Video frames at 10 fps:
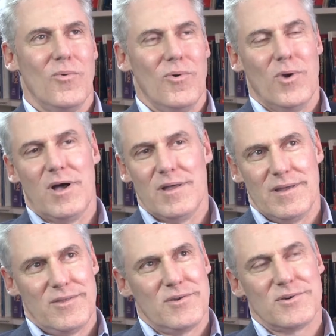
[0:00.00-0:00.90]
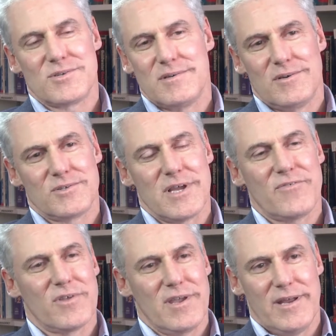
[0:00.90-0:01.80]
Well, there's
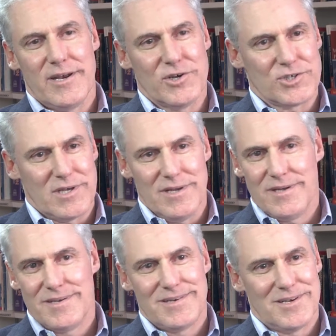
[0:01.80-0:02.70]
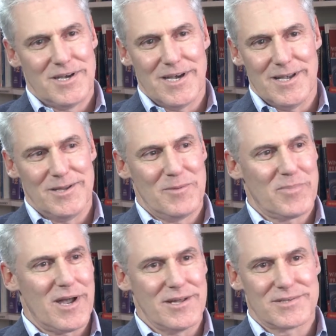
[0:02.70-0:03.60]
definitely an energy in
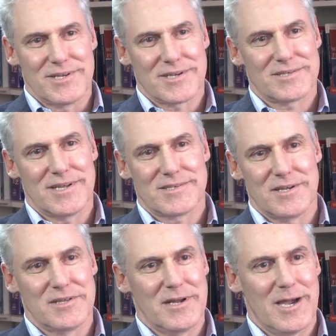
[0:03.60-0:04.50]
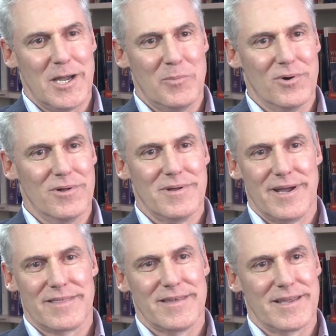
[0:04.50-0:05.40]
politics that's undeniable,
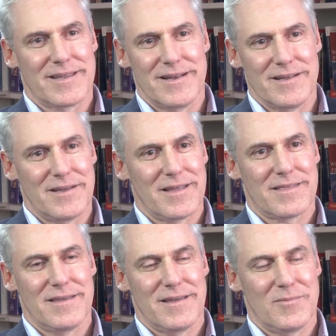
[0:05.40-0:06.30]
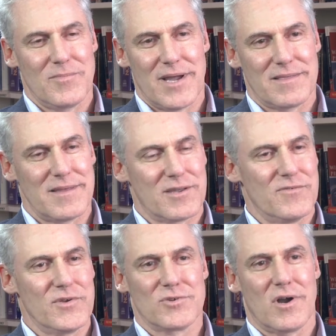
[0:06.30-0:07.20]
I think. And I think
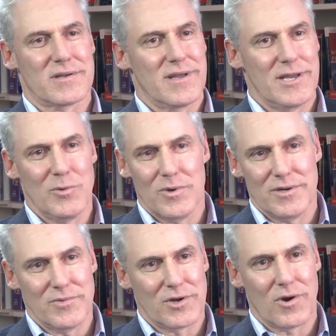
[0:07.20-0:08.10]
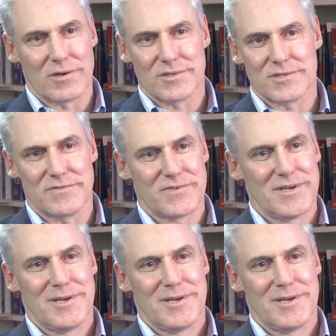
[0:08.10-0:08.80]
if you talk to anyone, regardless of